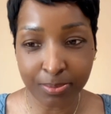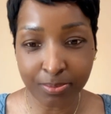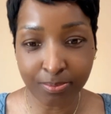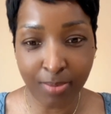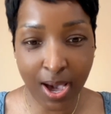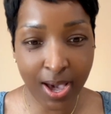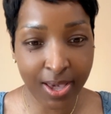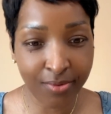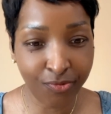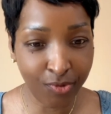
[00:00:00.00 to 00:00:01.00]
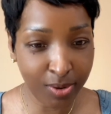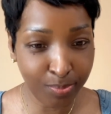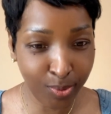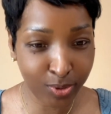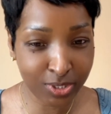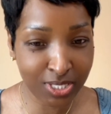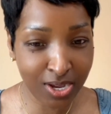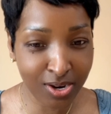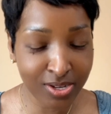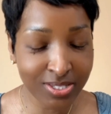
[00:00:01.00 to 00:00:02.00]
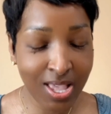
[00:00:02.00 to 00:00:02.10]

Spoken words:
my friend purchased hers,